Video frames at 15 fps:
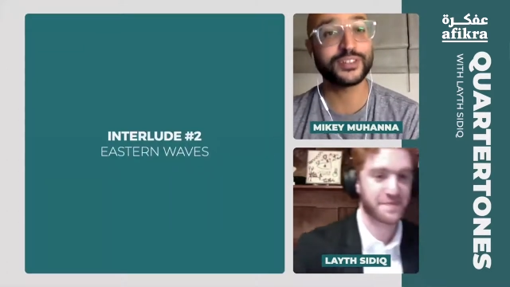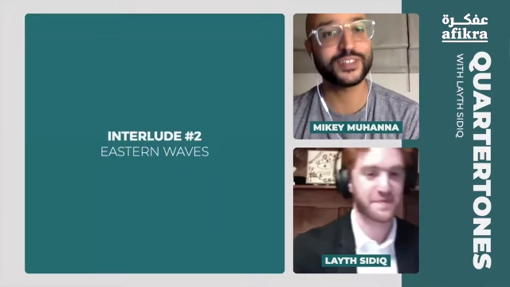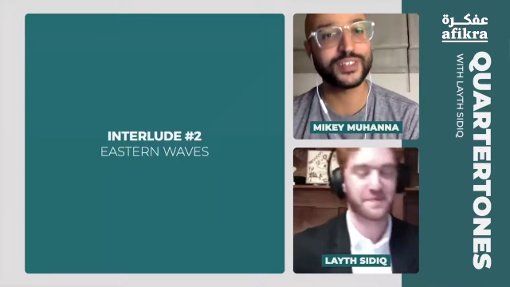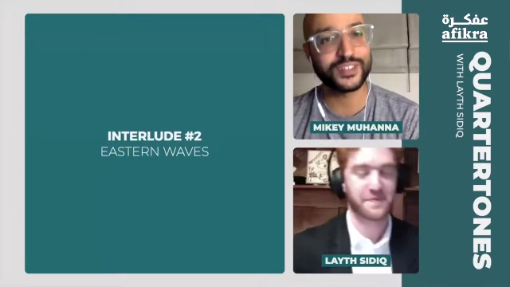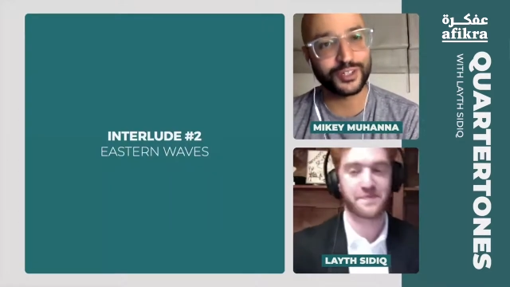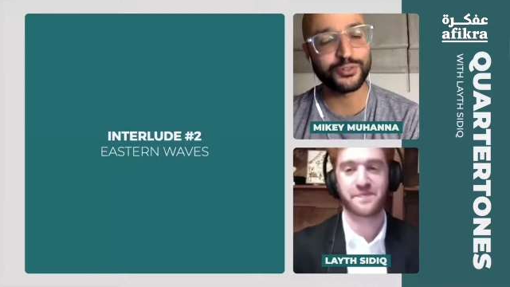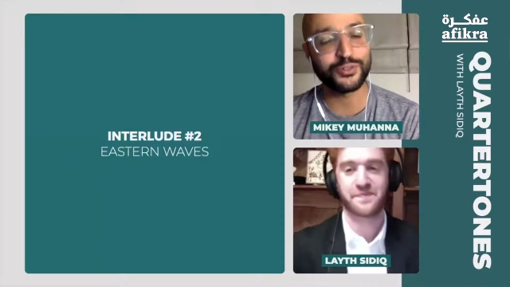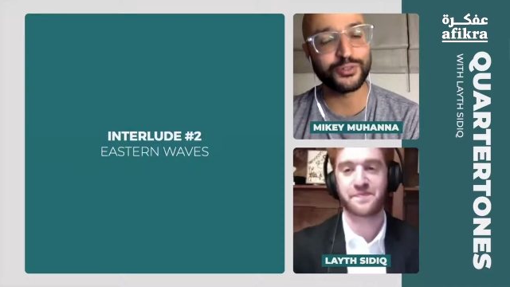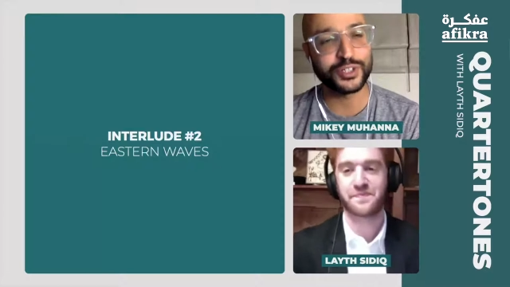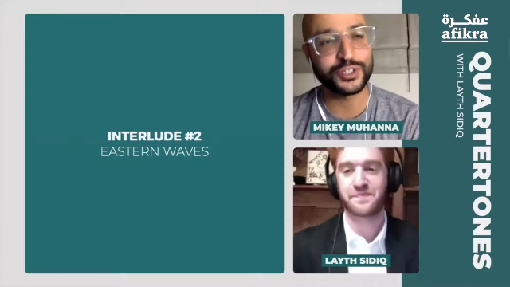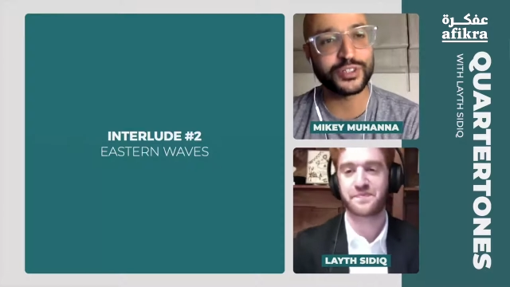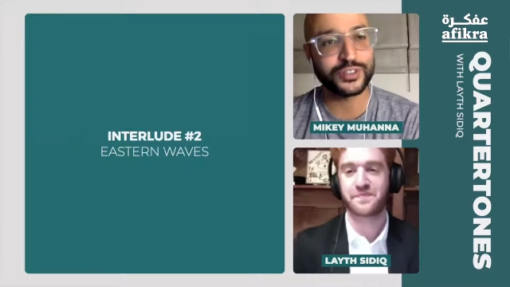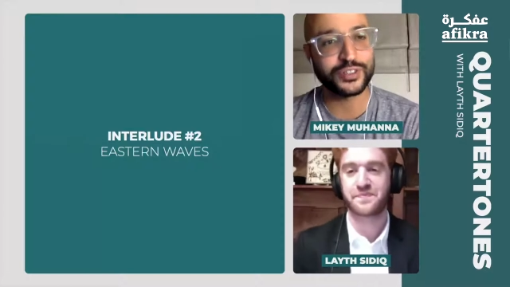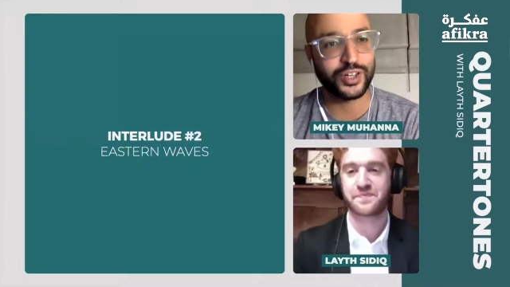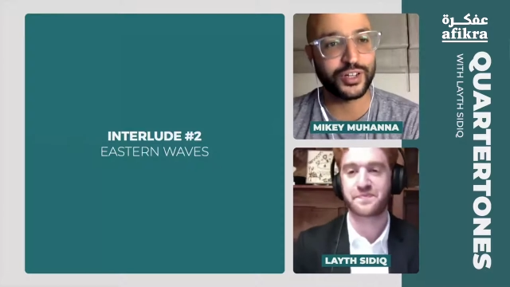Speaker 1: this is an original
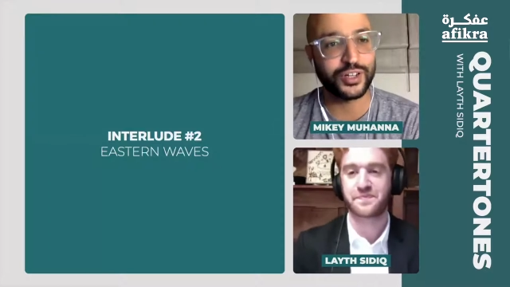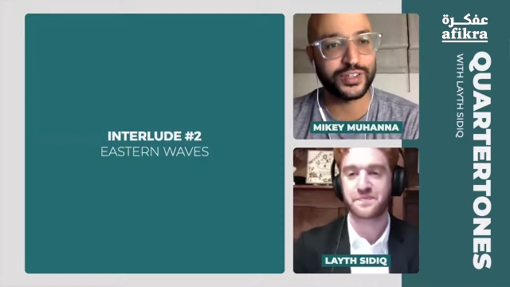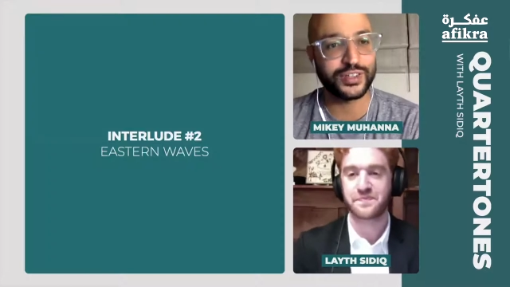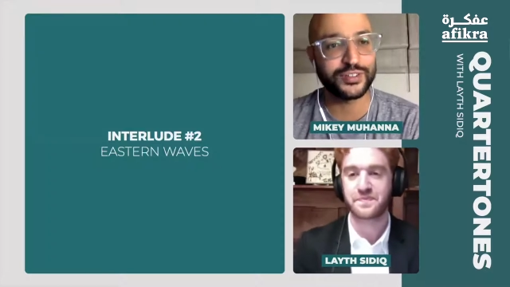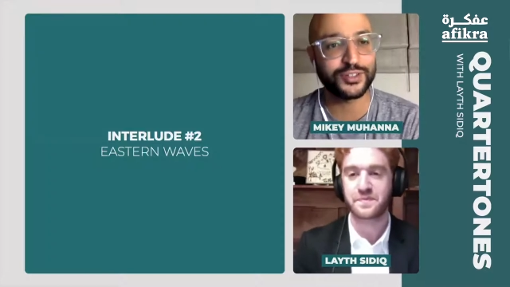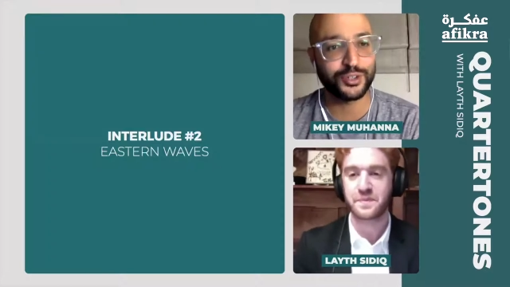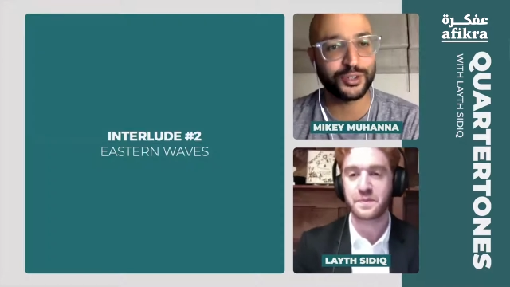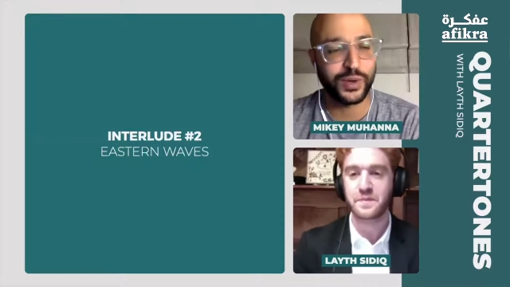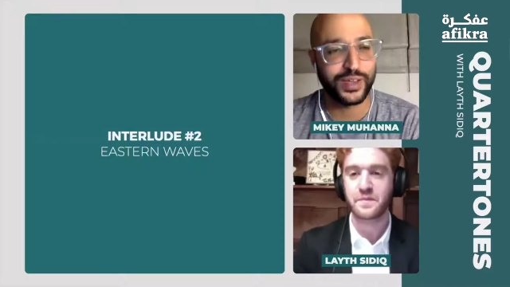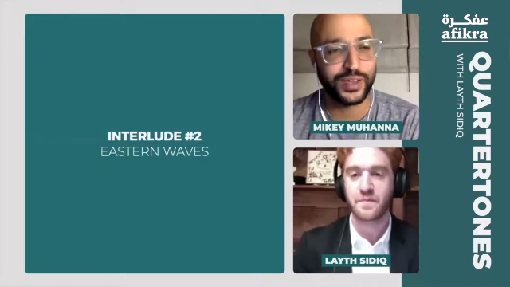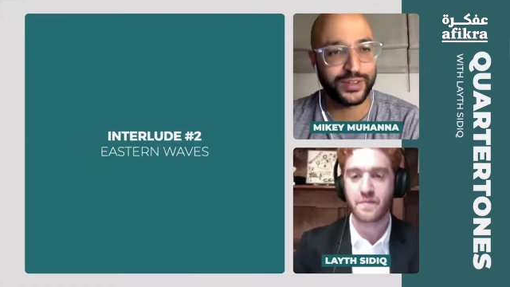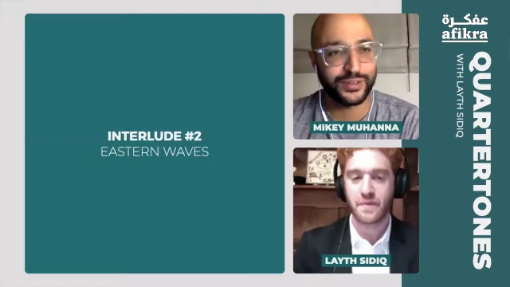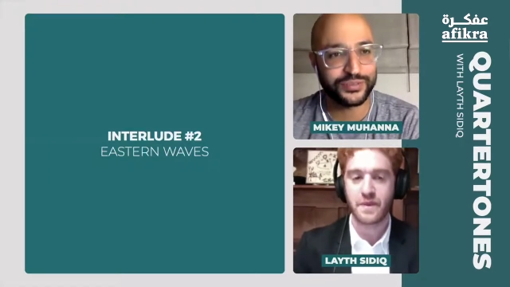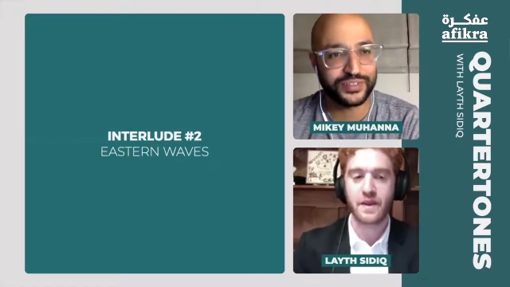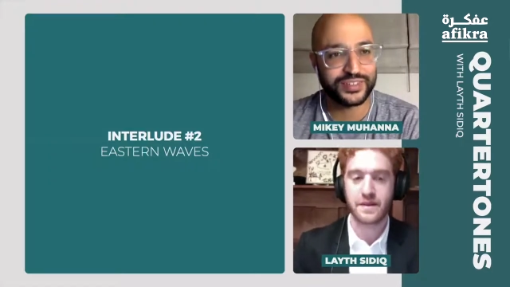song, Eastern
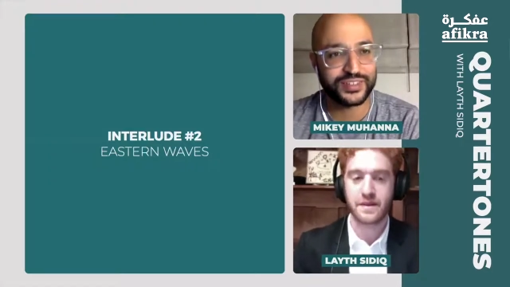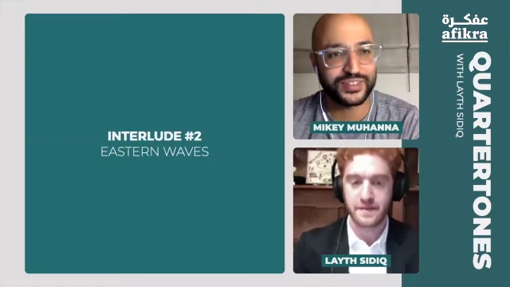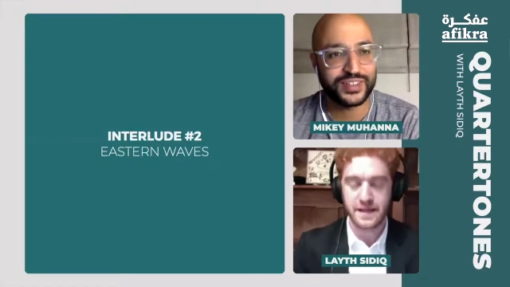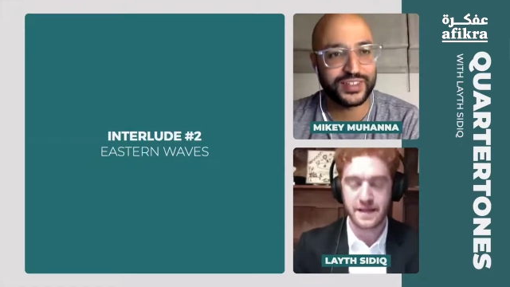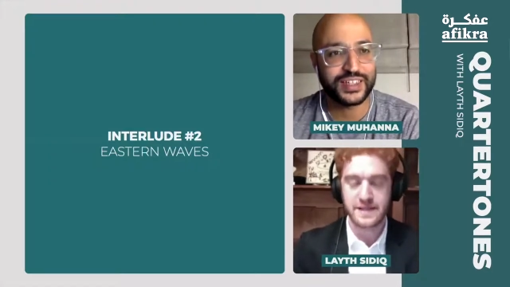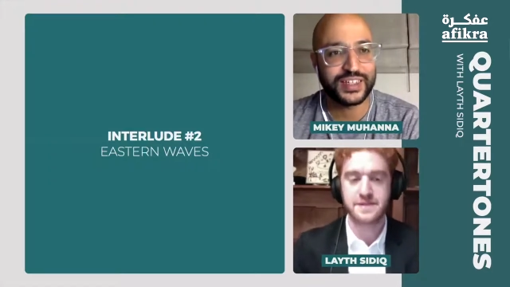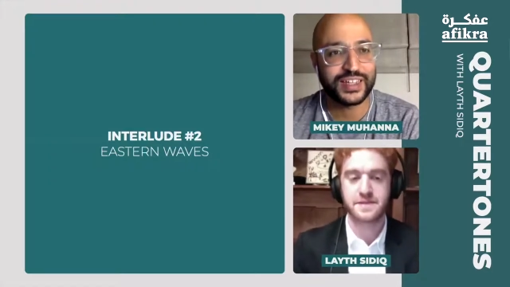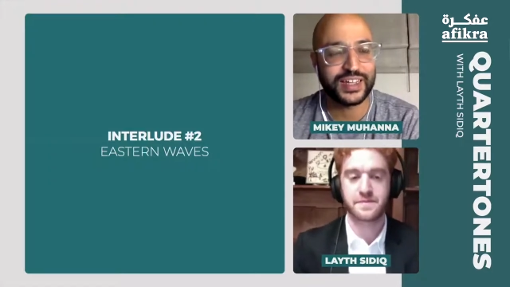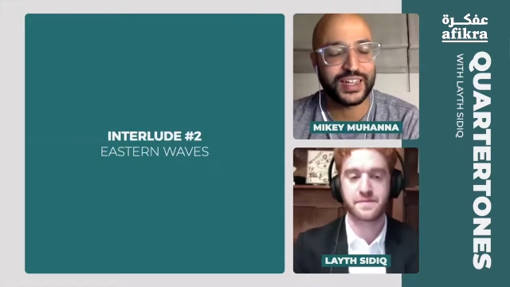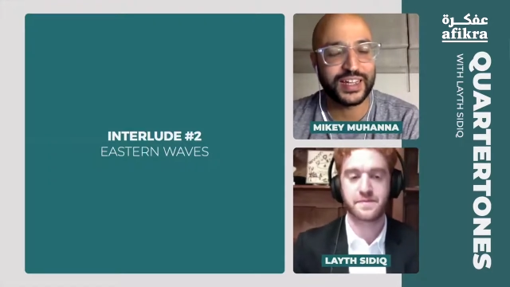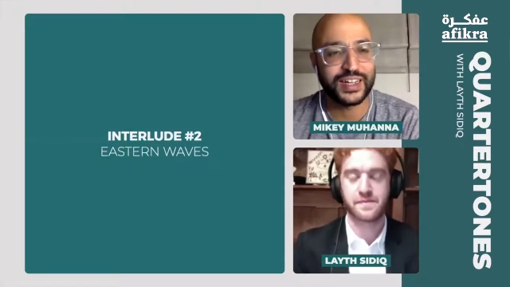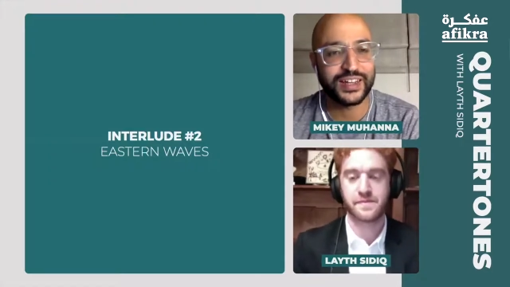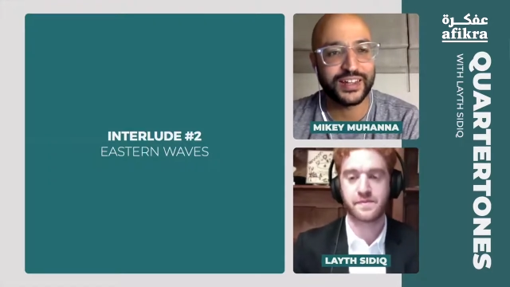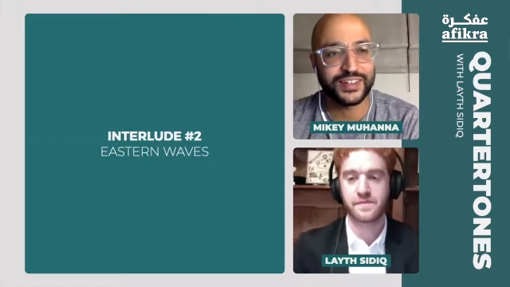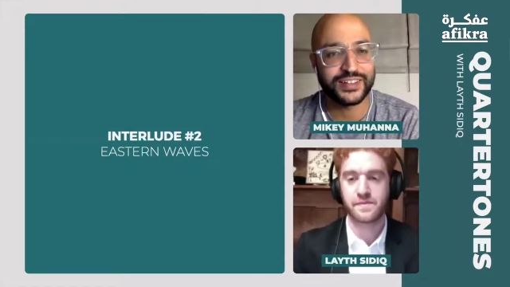Waves. Yes.
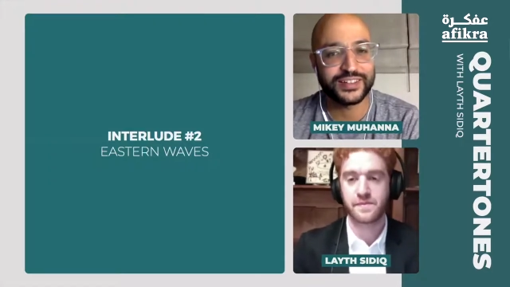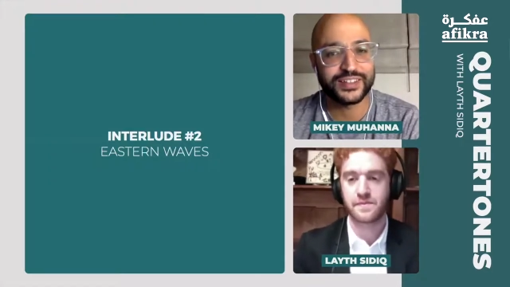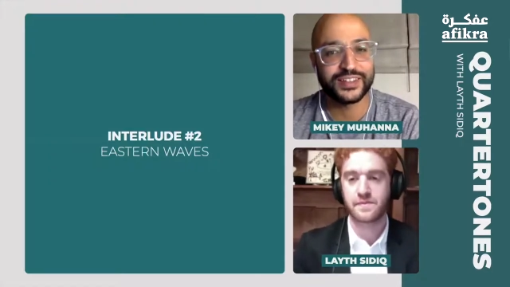Uh,